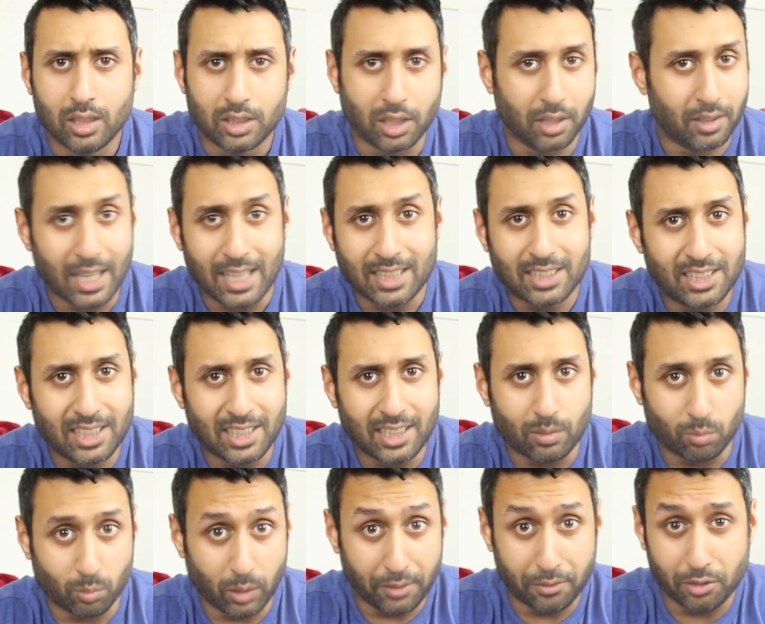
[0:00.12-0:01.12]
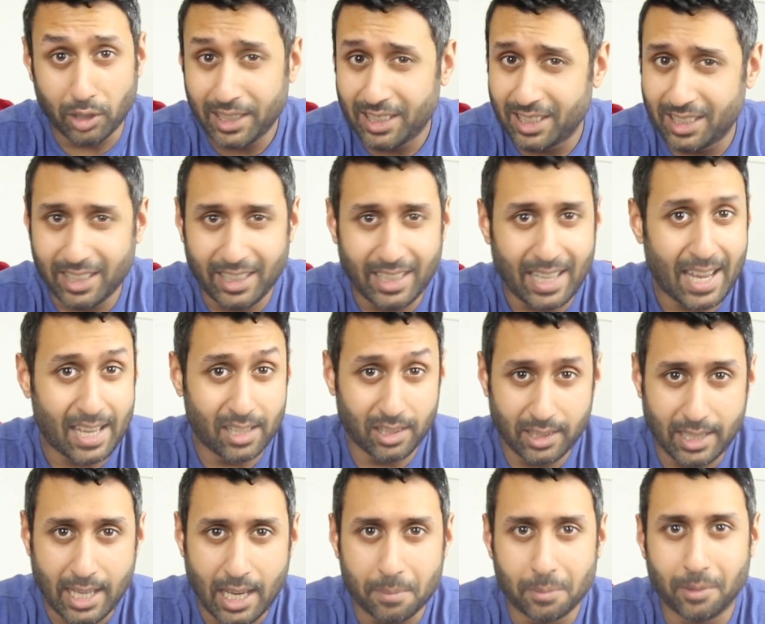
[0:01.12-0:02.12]
So that's it, we've reached the
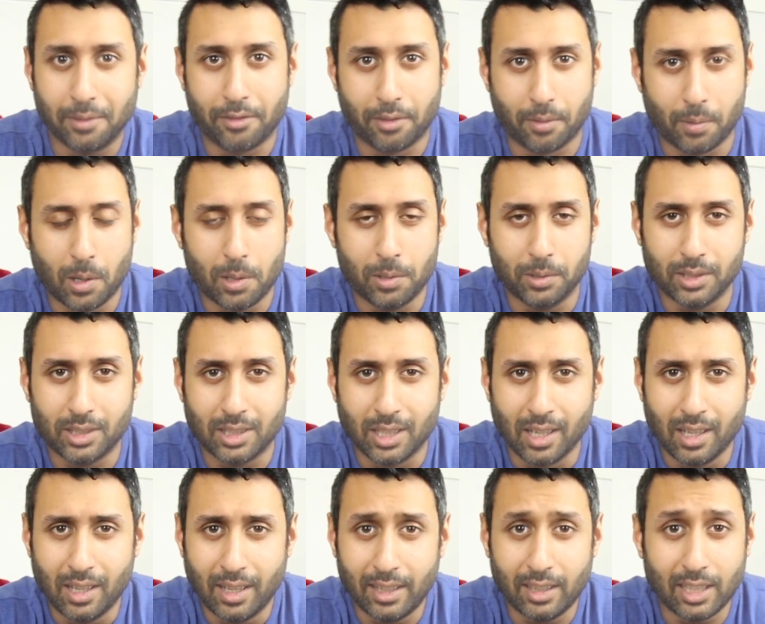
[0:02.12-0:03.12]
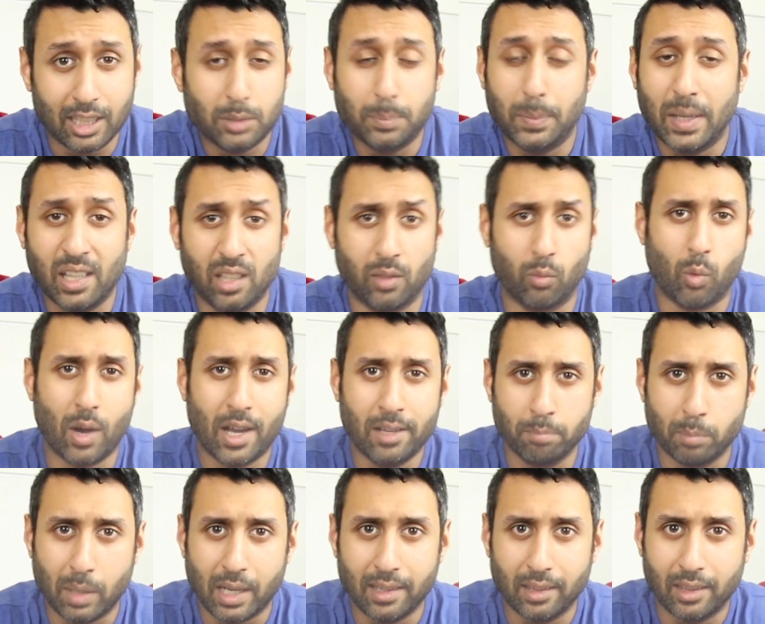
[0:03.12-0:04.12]
end game of Thrones. In the span of
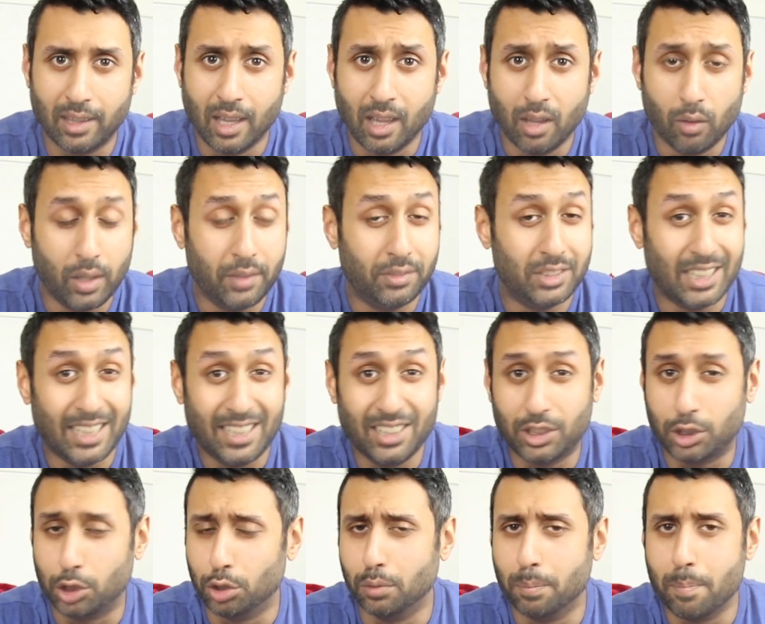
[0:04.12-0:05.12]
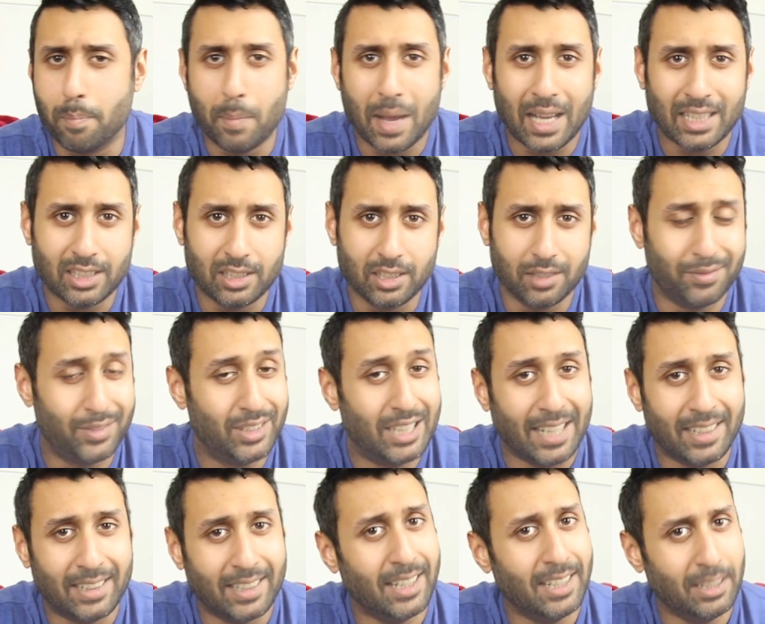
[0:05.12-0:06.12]
1 month, we've seen 2 massive
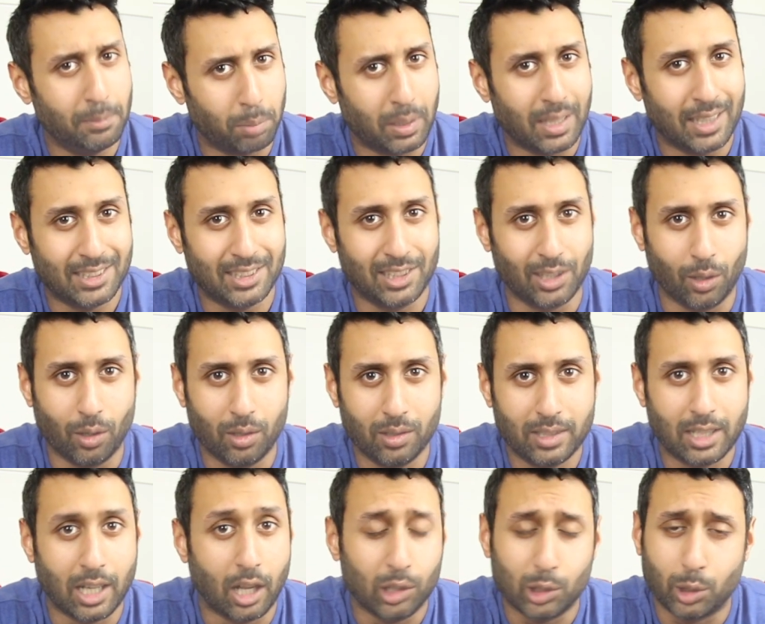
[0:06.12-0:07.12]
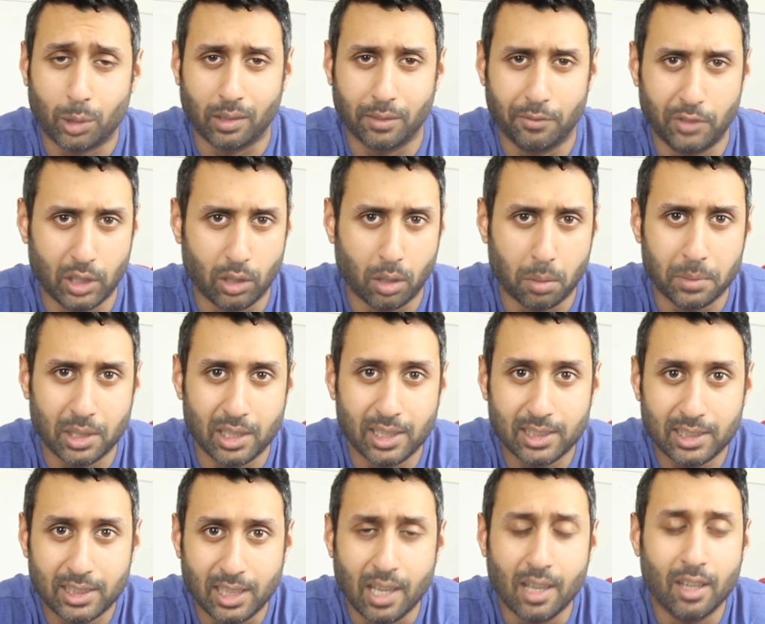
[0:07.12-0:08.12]
decade-plus long cultural
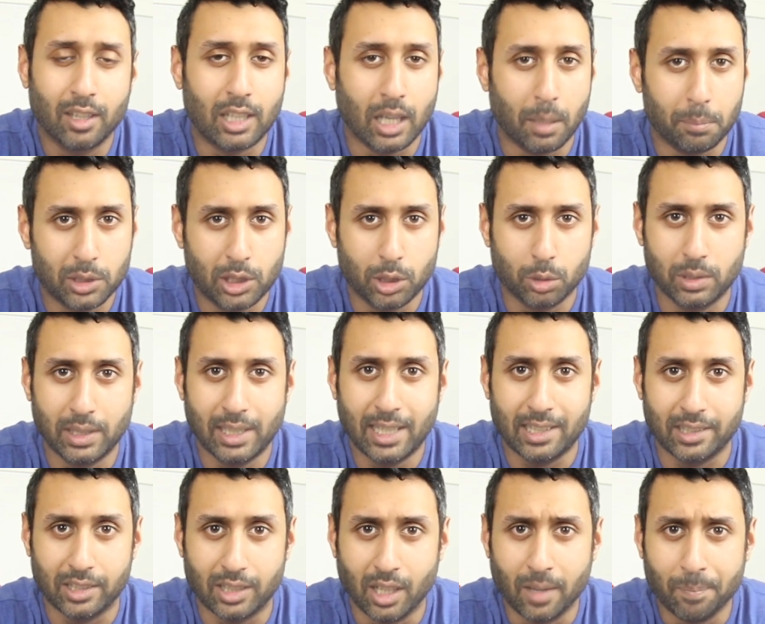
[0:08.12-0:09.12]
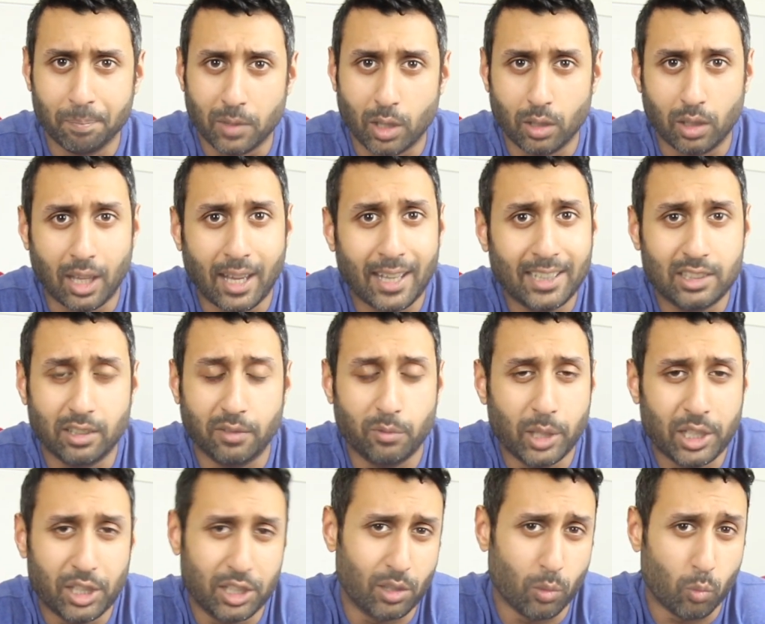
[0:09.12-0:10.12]
phenomenons come to an end, the likes of
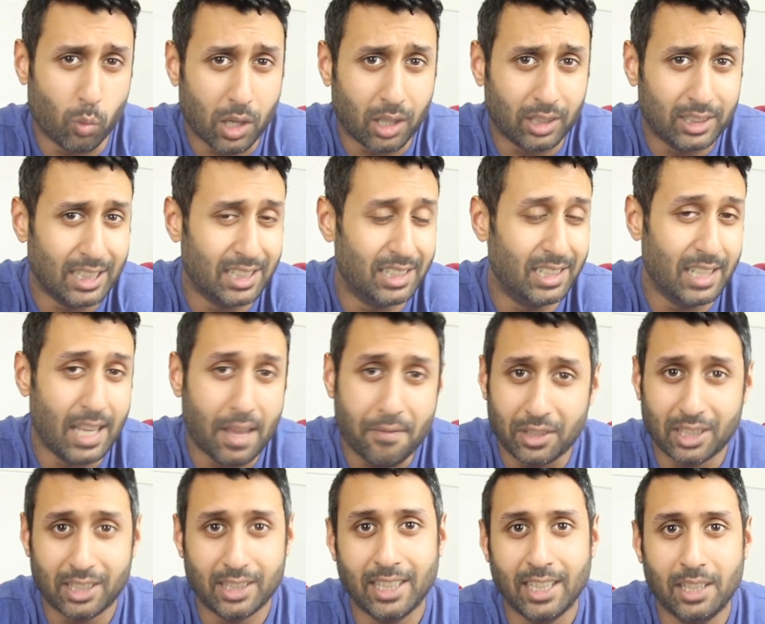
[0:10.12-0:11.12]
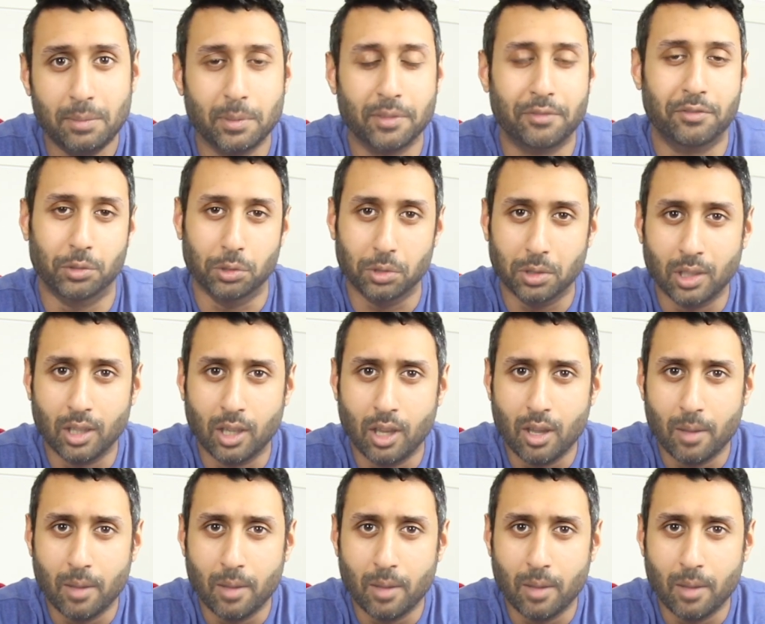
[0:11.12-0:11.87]
which the world has never seen before.